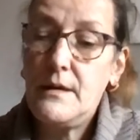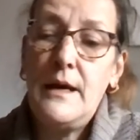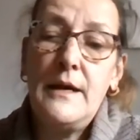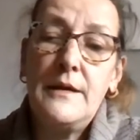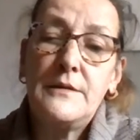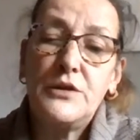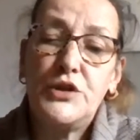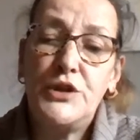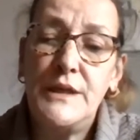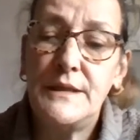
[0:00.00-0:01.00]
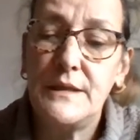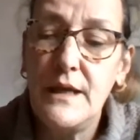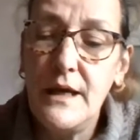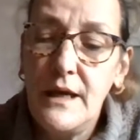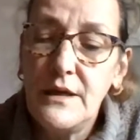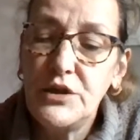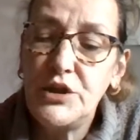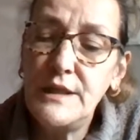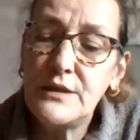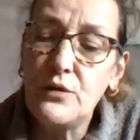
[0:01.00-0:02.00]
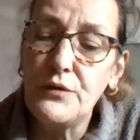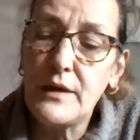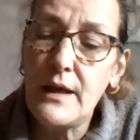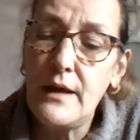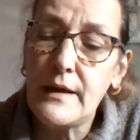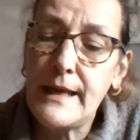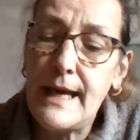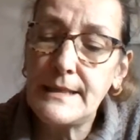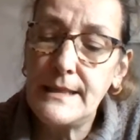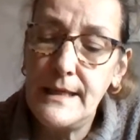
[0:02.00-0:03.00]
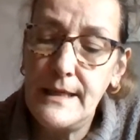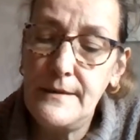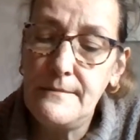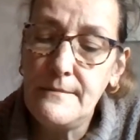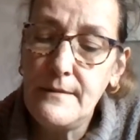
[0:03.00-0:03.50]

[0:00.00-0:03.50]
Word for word: And she, she's got a cat here.